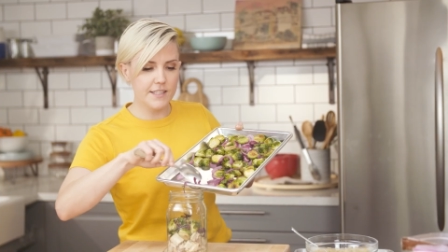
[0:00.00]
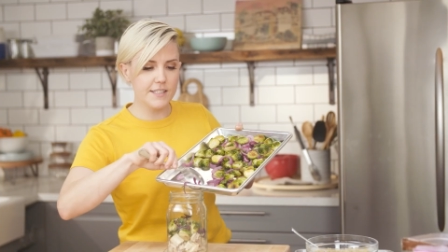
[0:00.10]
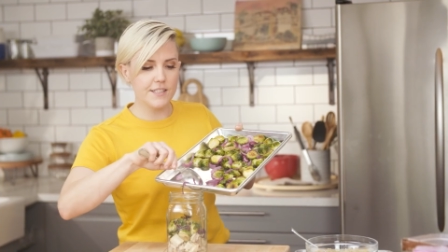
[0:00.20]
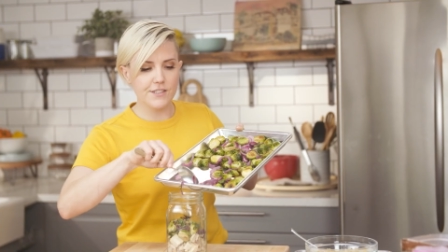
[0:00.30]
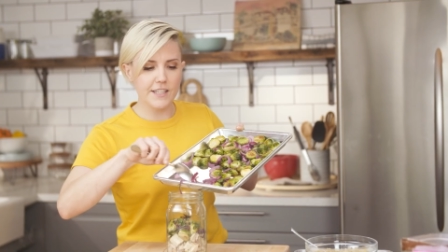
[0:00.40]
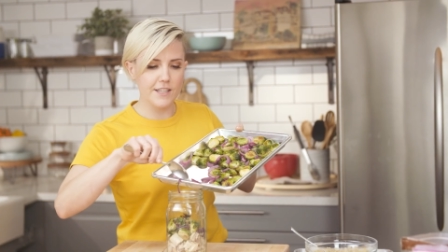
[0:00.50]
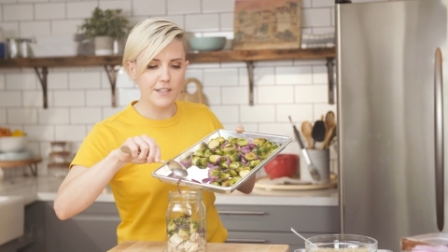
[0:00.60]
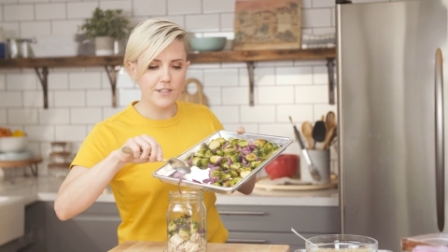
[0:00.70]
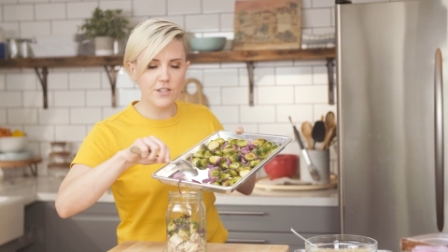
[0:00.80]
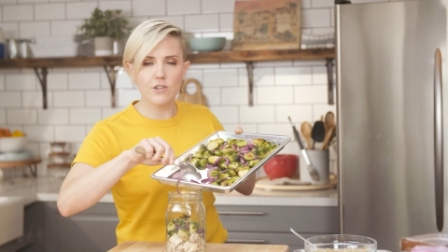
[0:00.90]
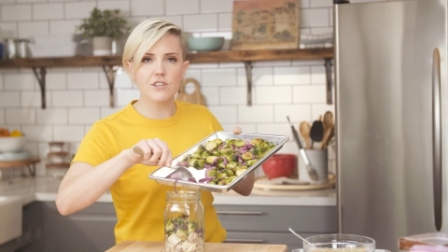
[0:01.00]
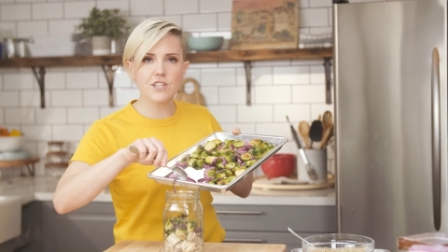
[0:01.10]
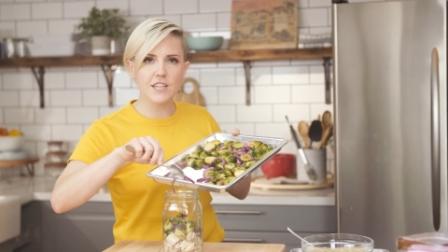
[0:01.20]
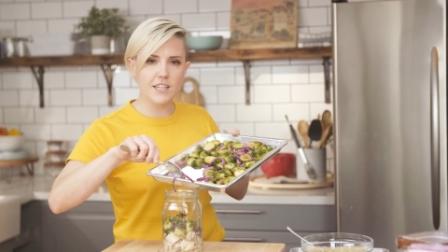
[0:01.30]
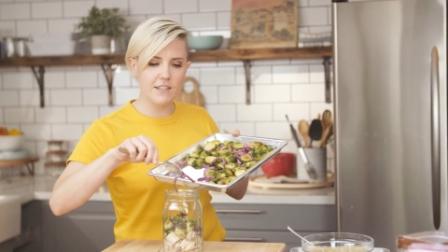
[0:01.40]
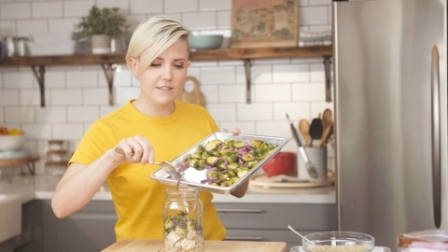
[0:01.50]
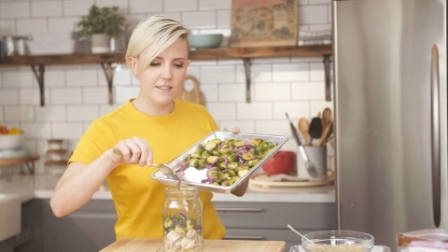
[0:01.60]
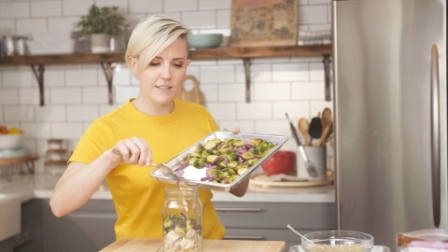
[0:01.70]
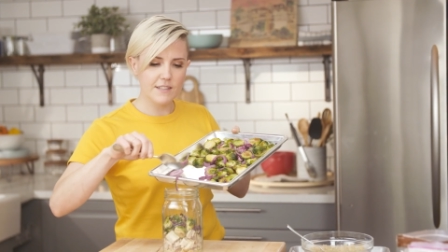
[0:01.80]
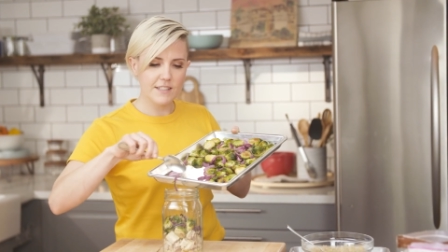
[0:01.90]
This is a nourishing
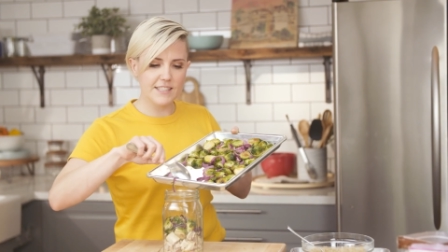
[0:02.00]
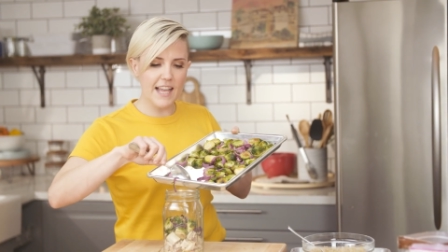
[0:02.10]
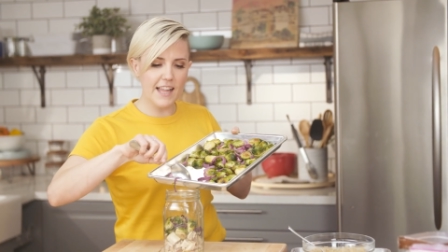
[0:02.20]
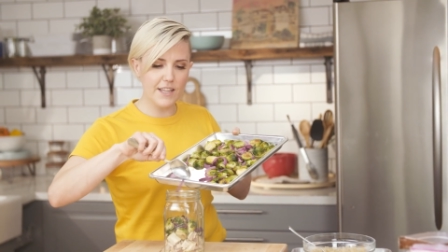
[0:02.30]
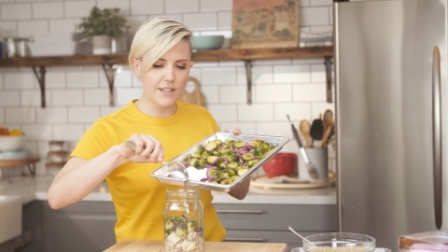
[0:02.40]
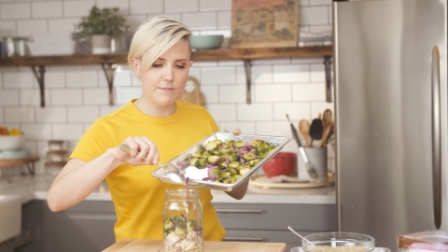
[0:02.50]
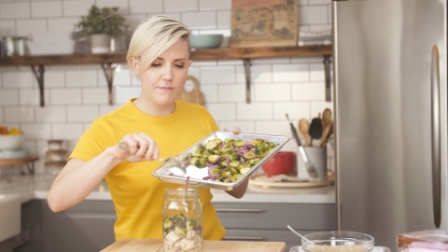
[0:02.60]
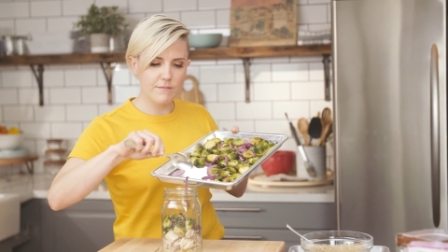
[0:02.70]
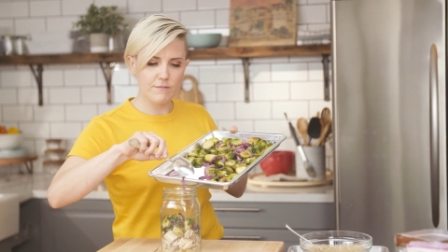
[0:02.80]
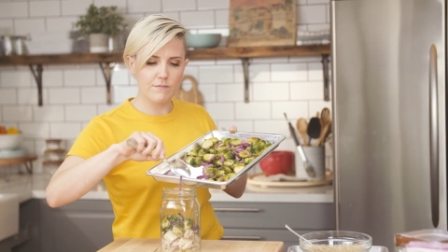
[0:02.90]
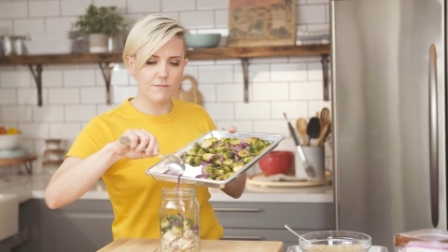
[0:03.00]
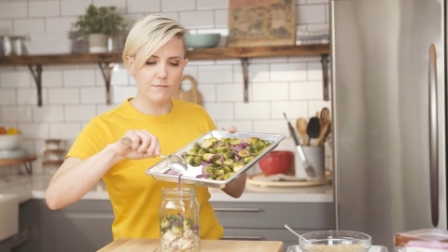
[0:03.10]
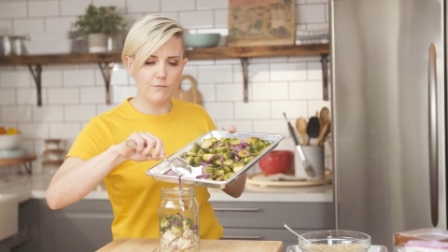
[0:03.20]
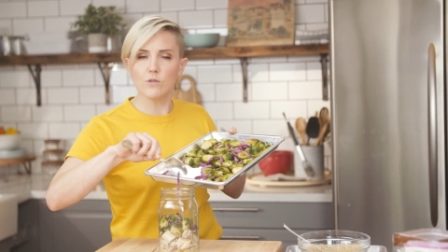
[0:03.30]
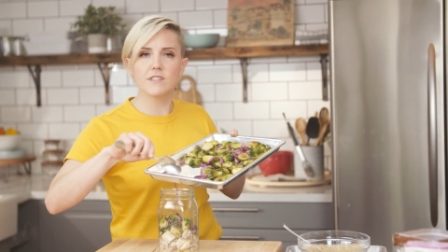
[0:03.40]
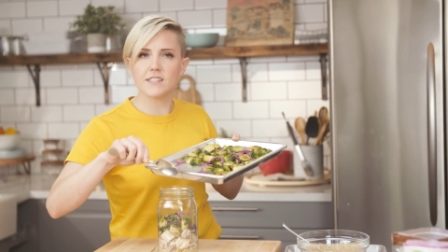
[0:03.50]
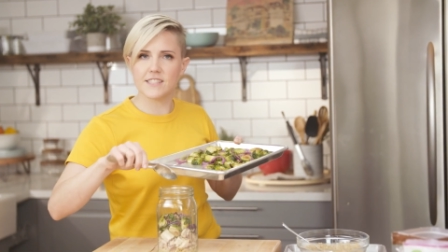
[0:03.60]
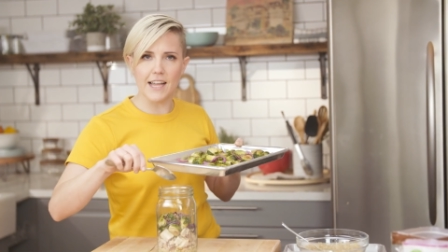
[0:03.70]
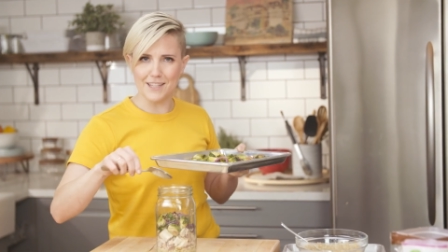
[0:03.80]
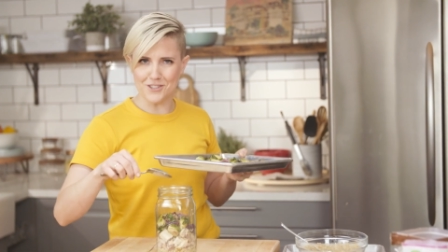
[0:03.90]
salad, roasted
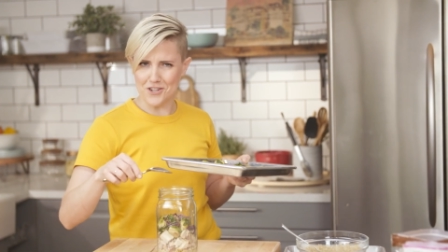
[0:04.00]
salad